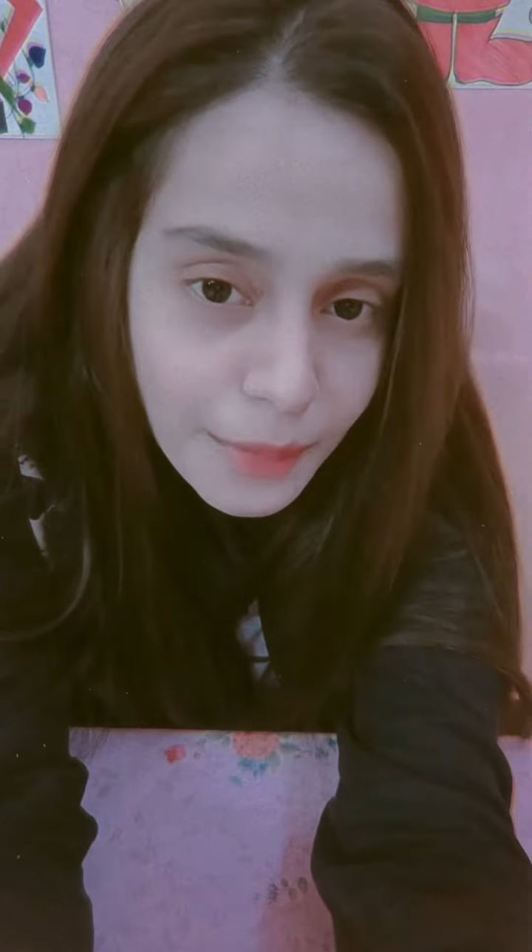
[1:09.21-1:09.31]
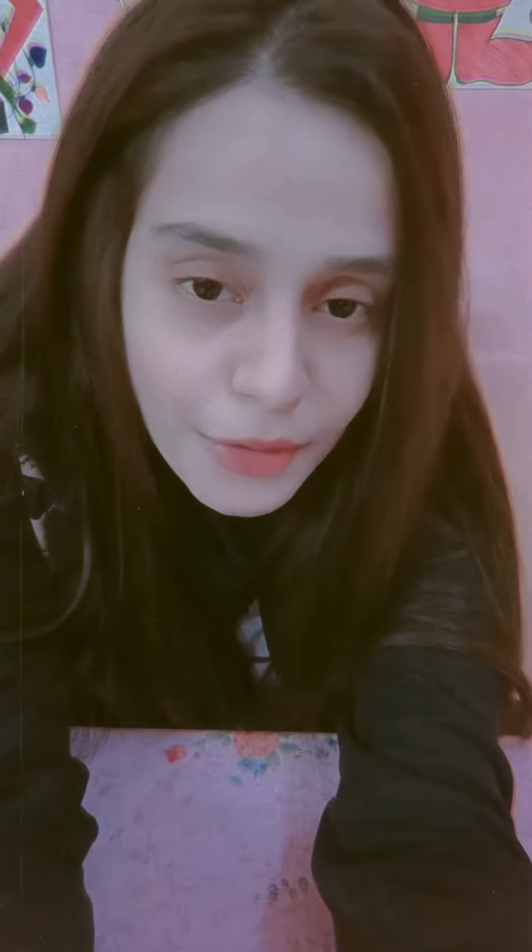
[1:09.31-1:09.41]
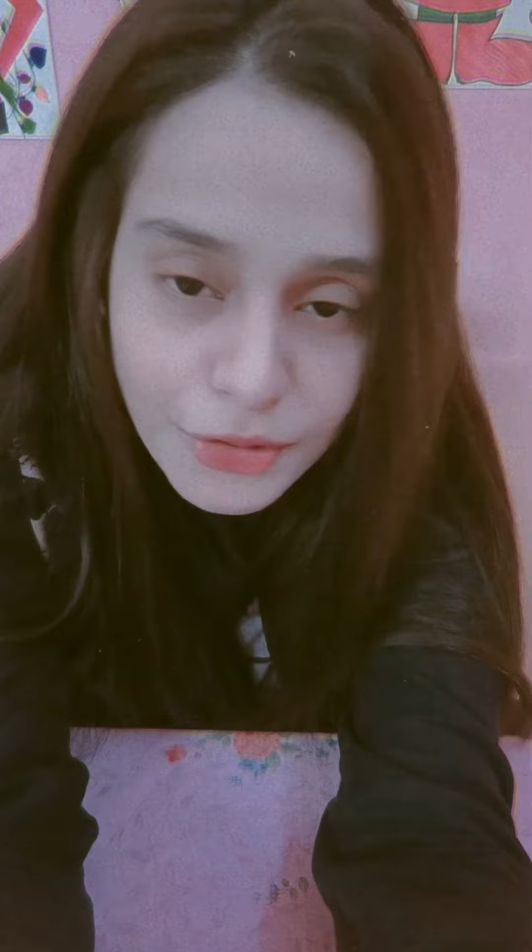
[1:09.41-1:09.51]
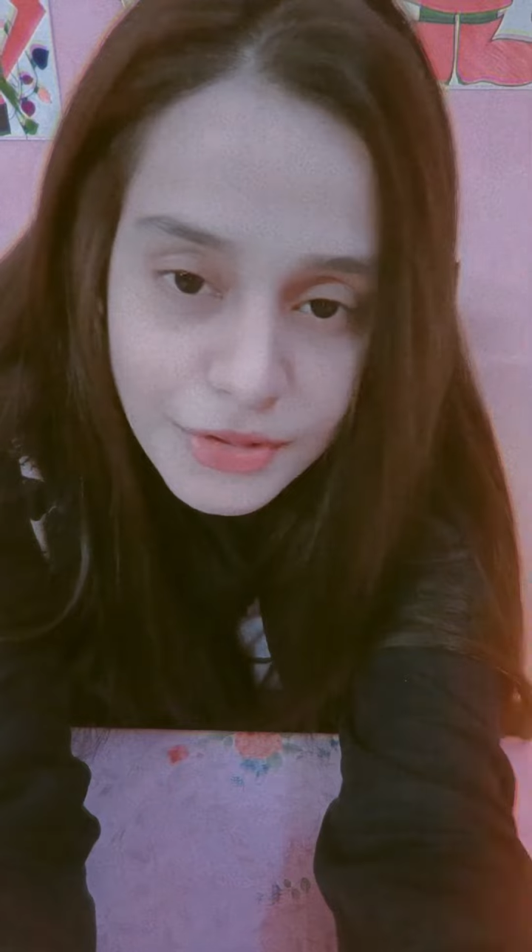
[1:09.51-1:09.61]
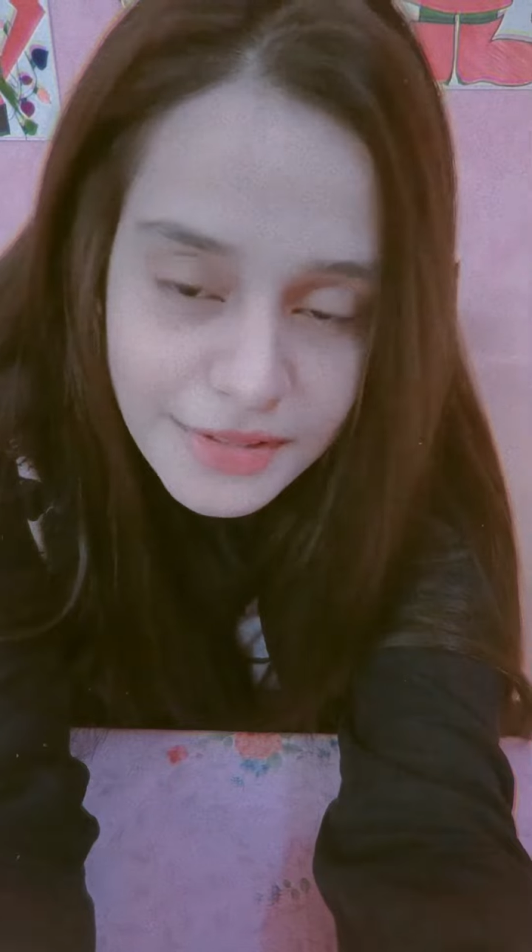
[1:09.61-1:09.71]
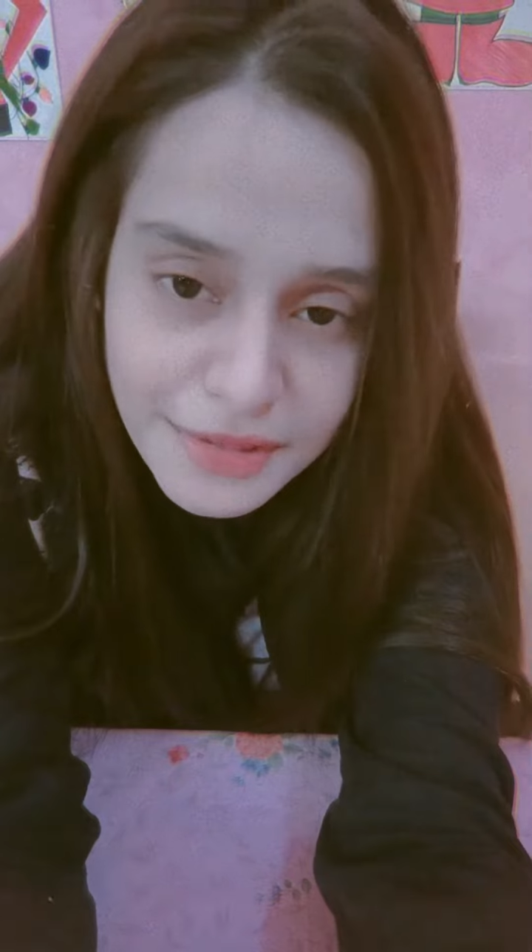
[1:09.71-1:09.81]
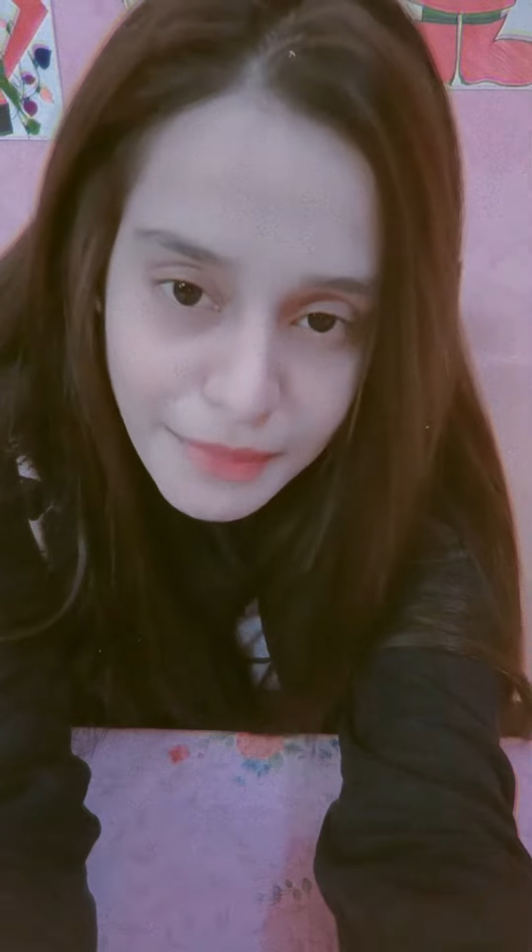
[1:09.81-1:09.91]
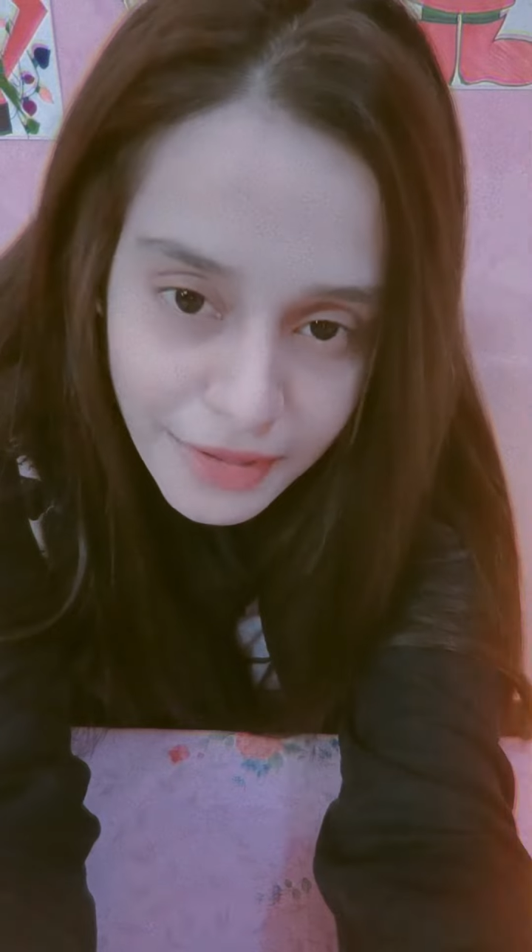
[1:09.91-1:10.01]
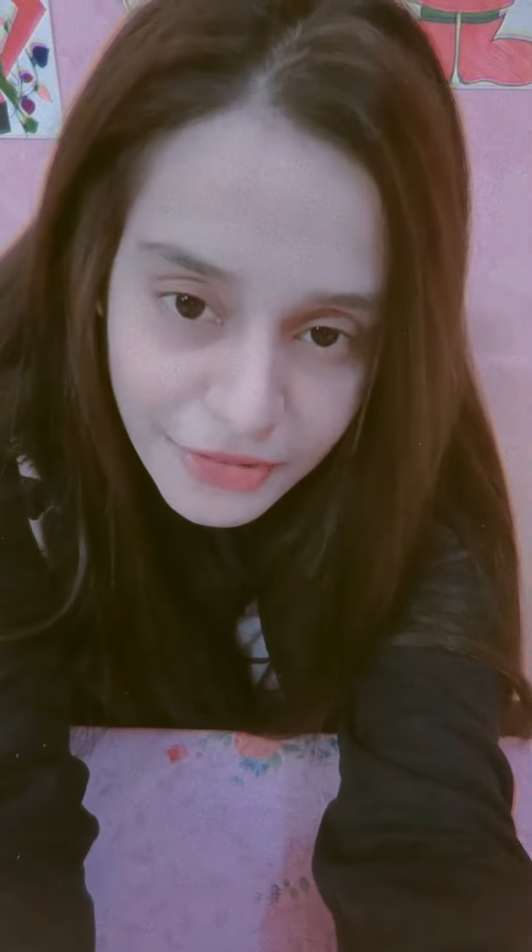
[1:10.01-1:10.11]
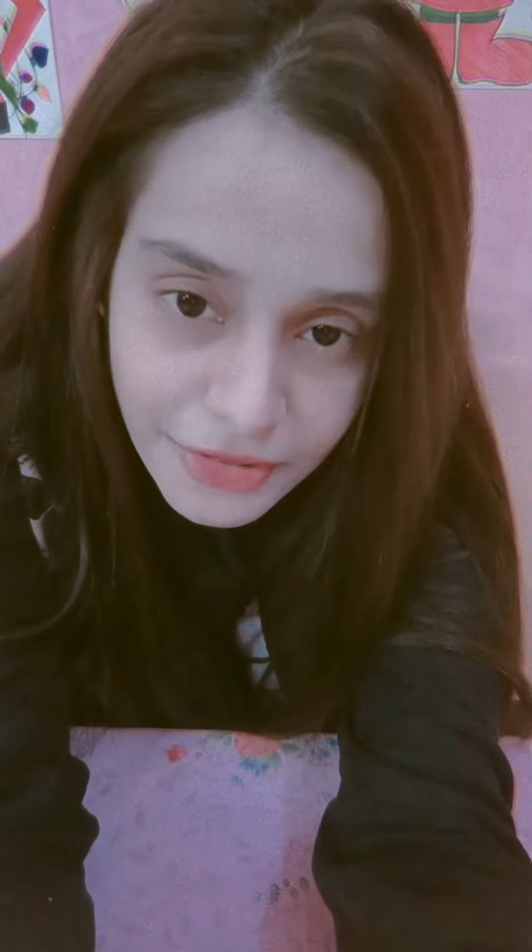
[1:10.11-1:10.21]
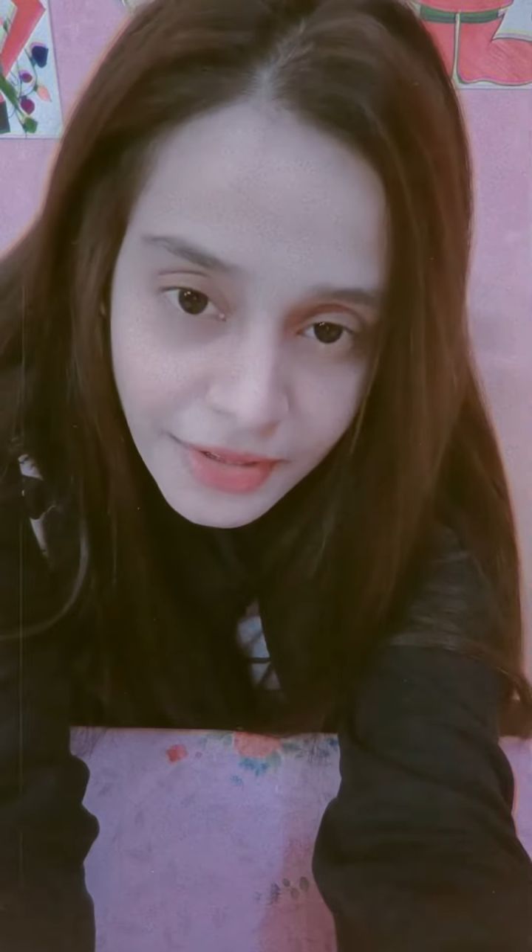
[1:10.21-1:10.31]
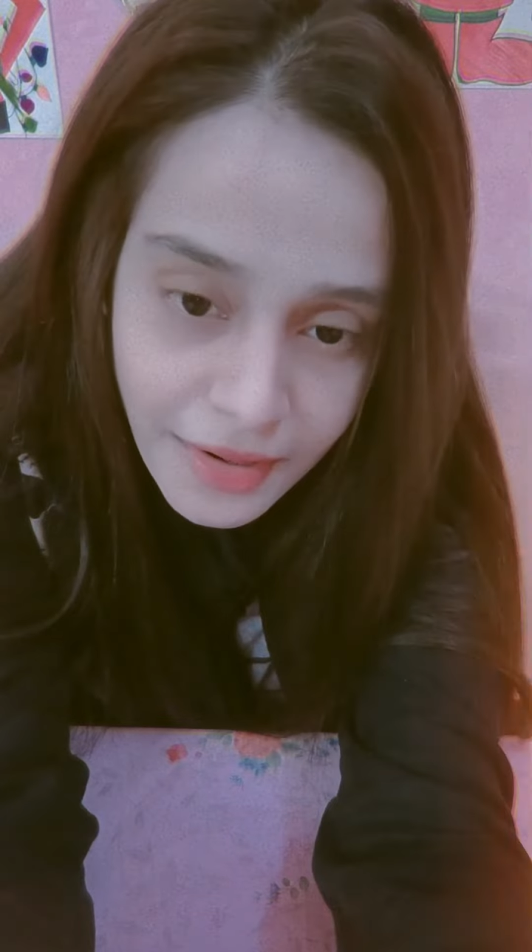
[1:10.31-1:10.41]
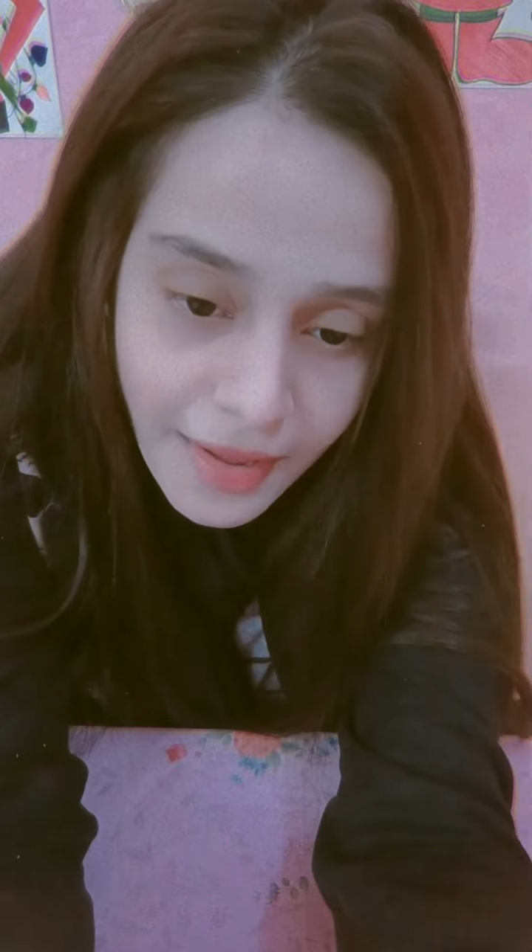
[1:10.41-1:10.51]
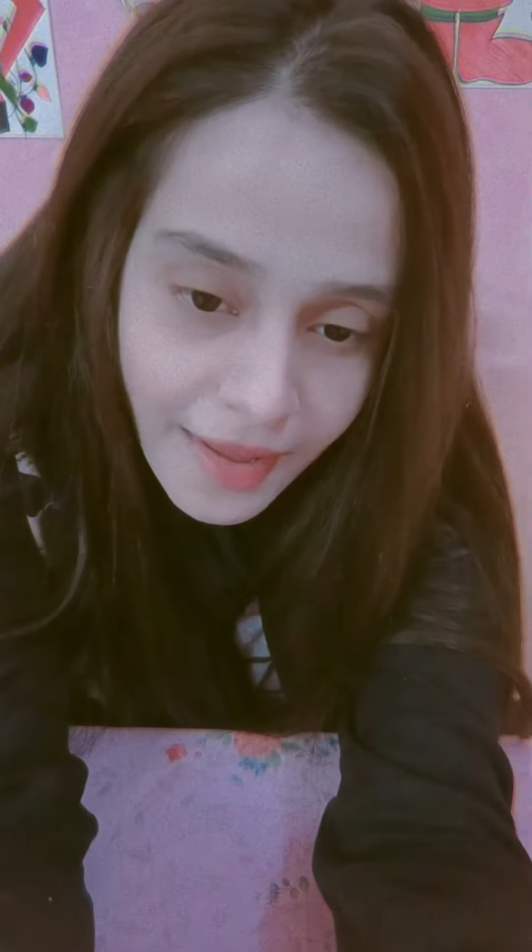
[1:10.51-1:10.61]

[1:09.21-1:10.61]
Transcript: about you doesn't matter.